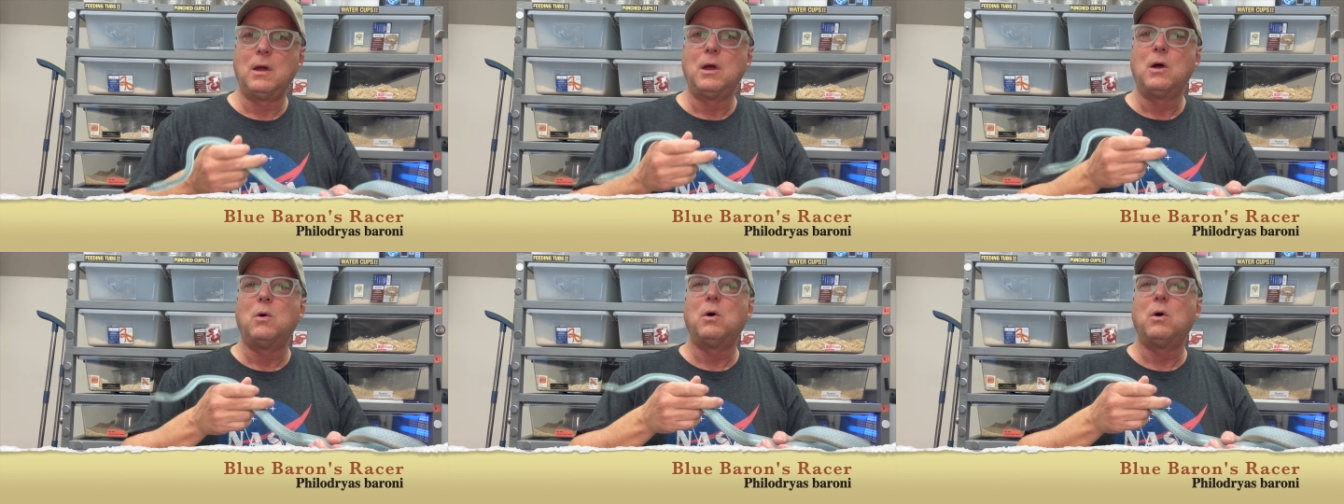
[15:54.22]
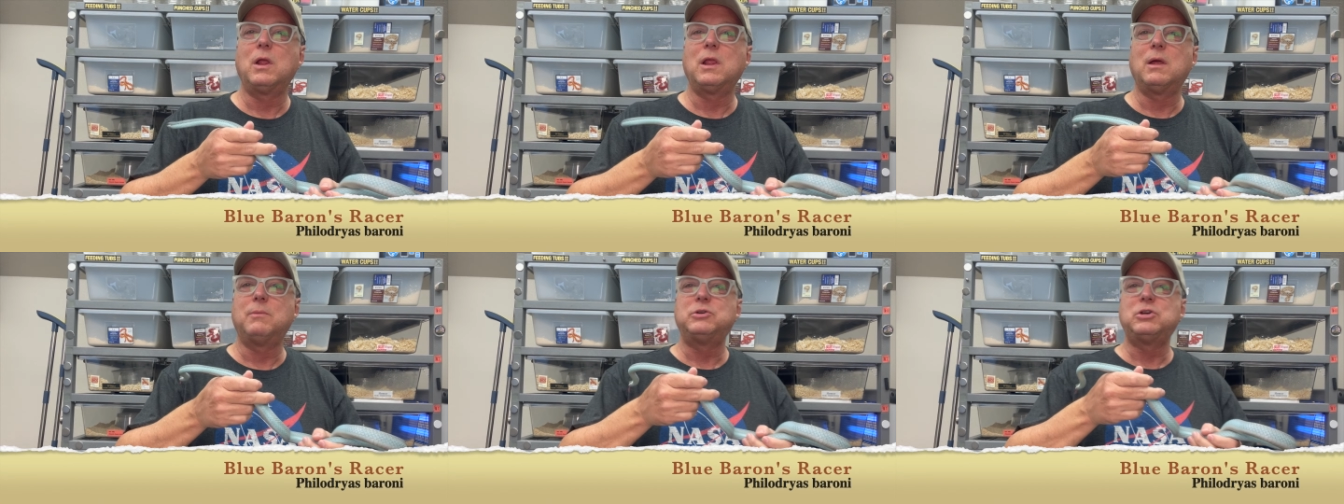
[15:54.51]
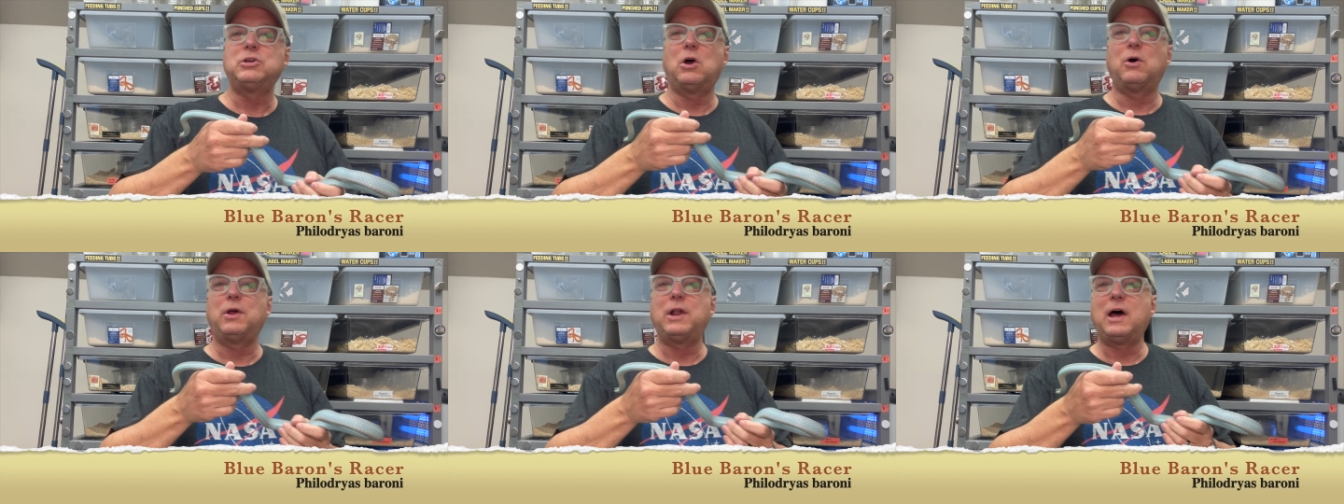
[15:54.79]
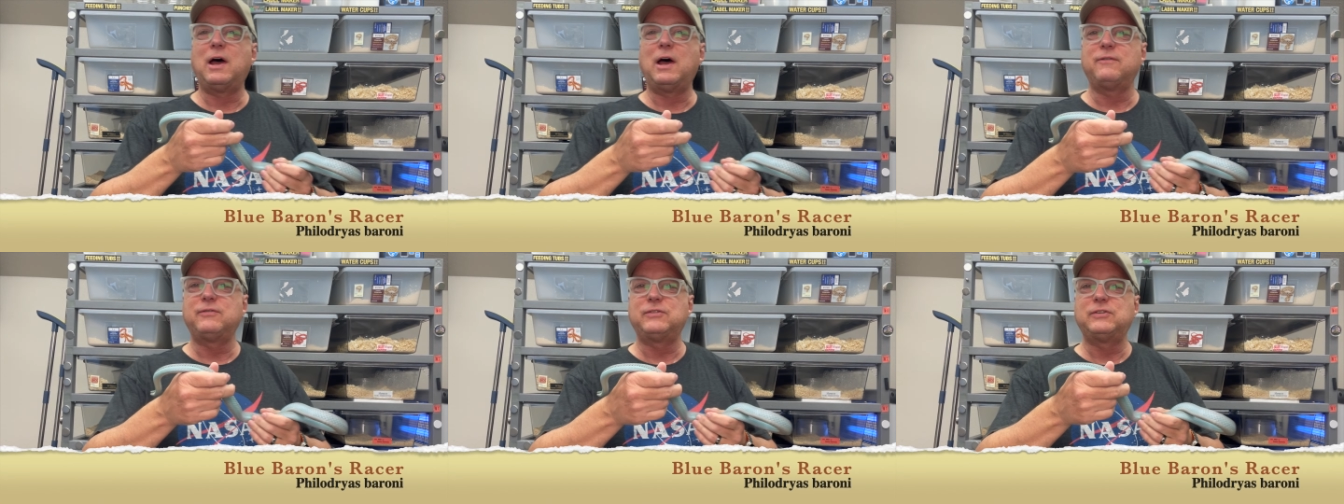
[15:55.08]
Well, I'm showing
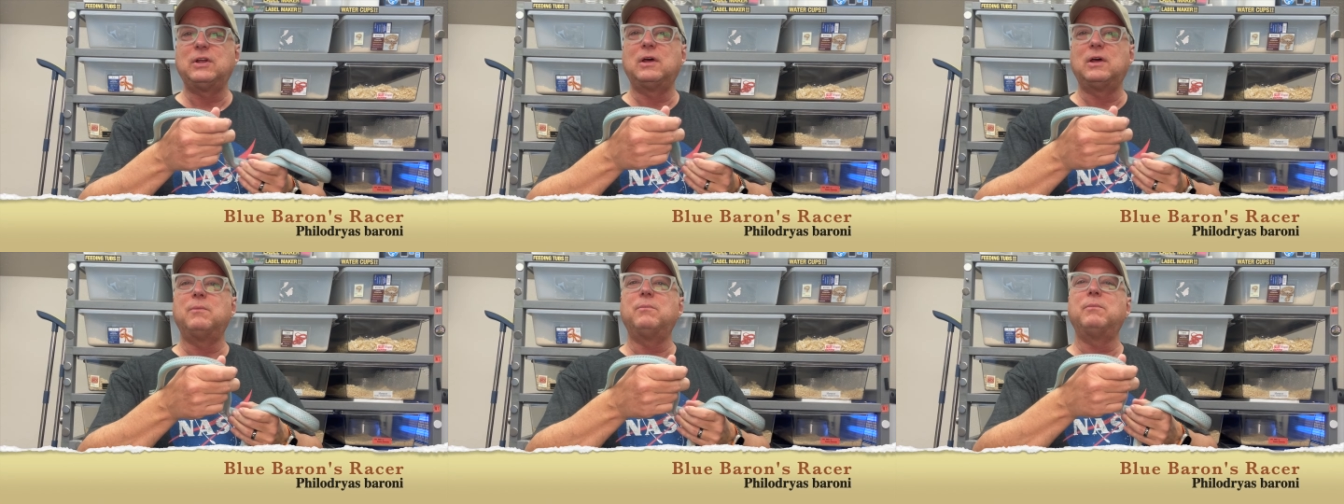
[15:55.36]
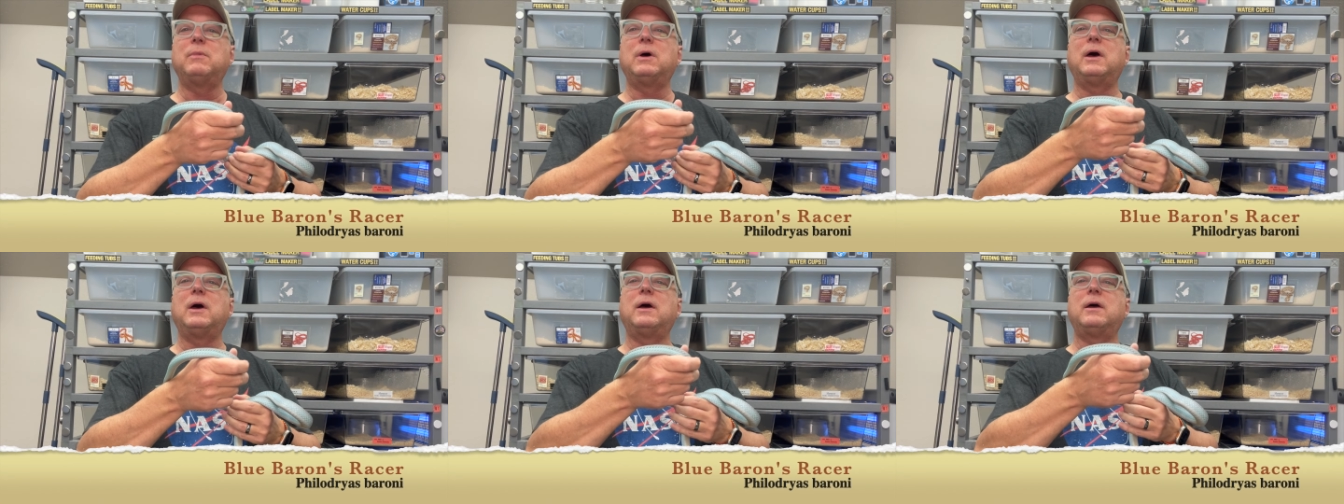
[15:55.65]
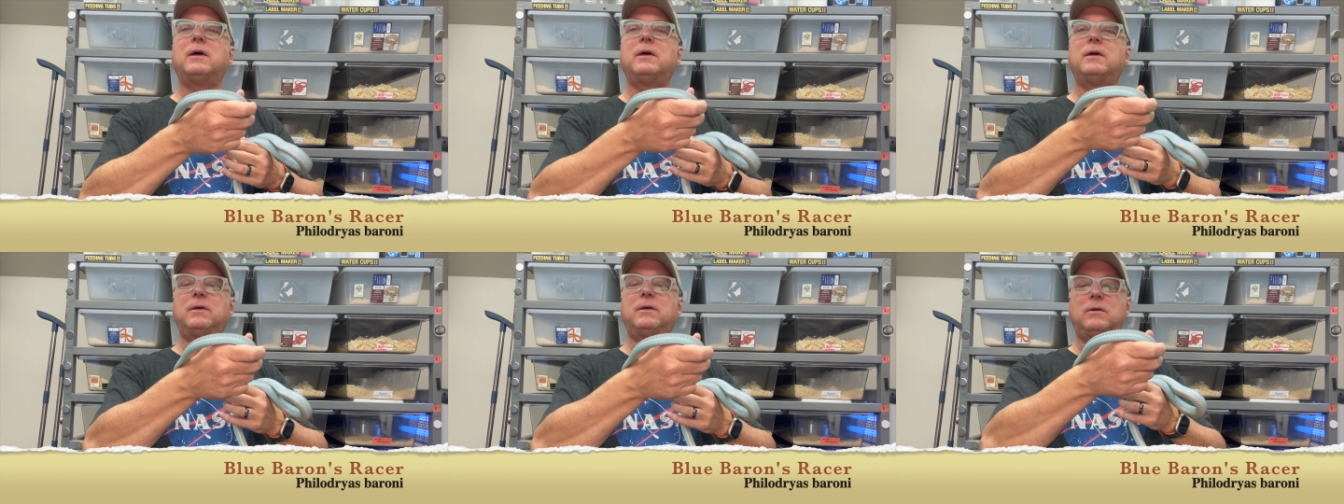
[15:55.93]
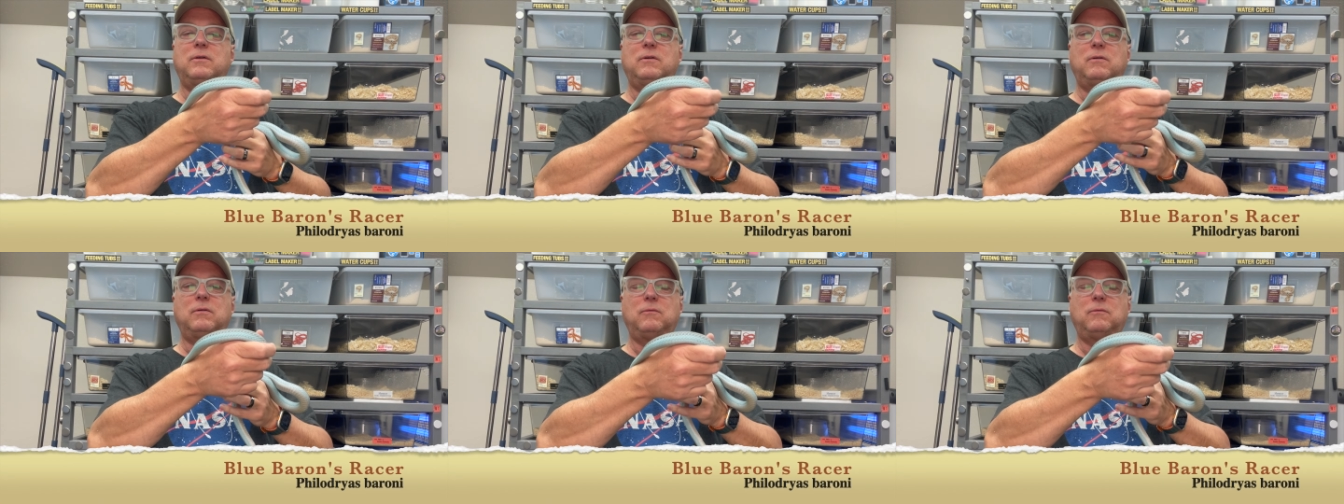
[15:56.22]
off some uh,
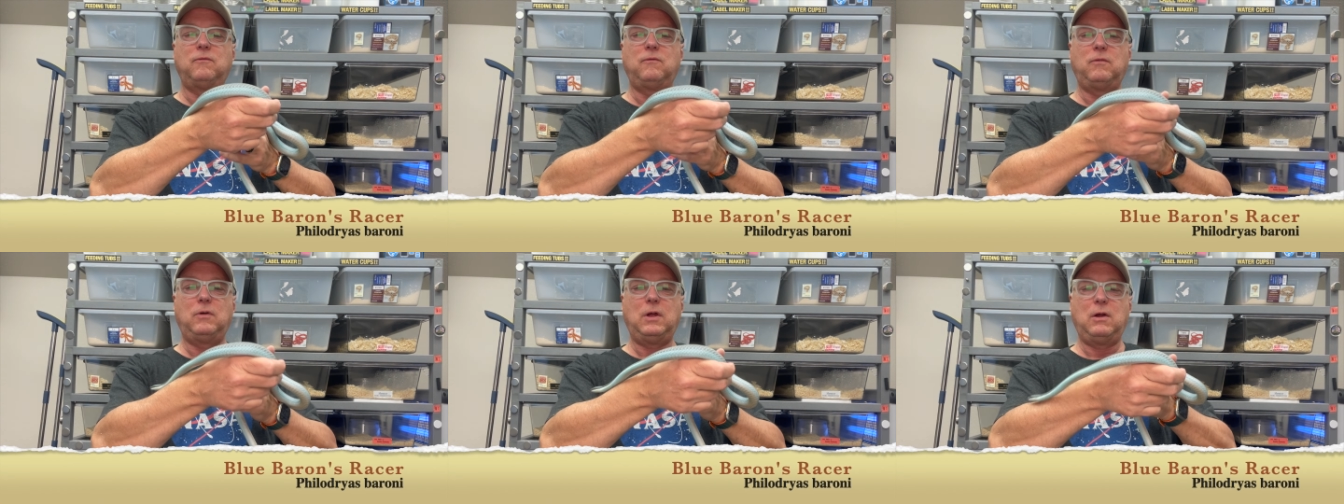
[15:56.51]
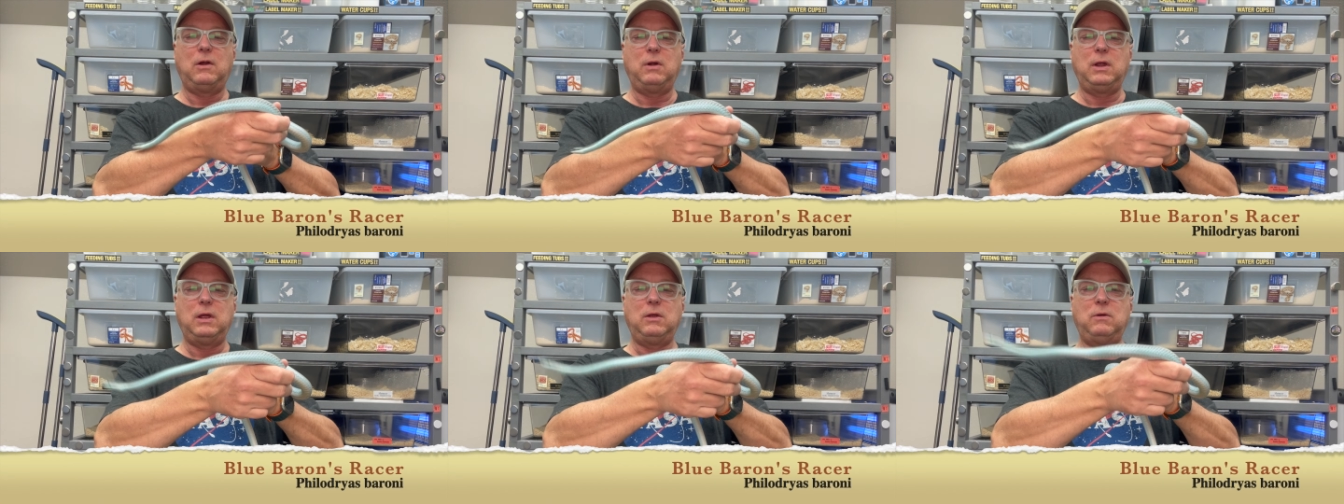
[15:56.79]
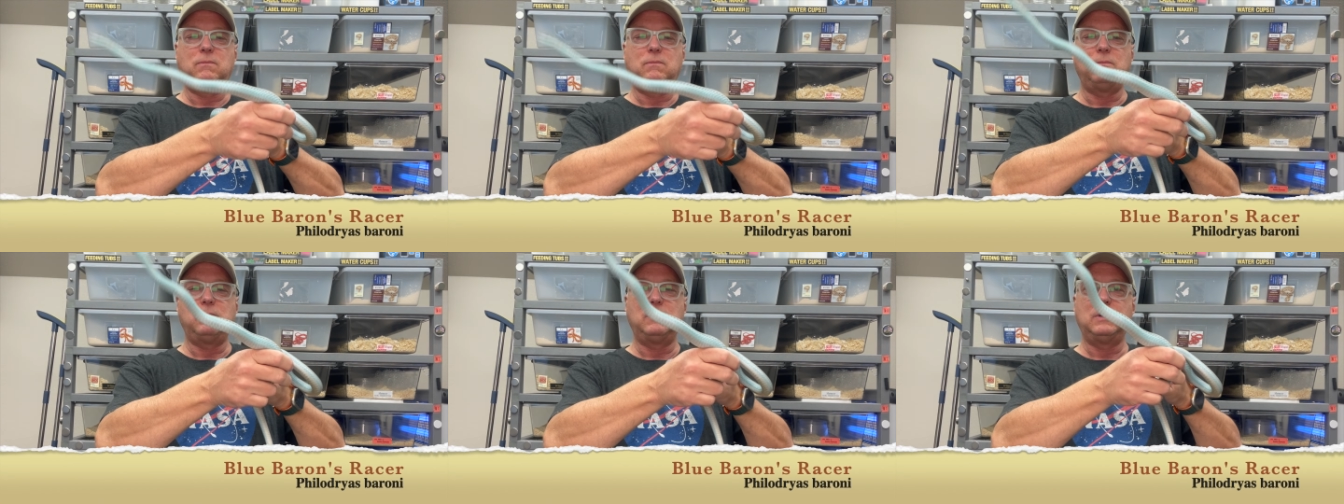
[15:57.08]
very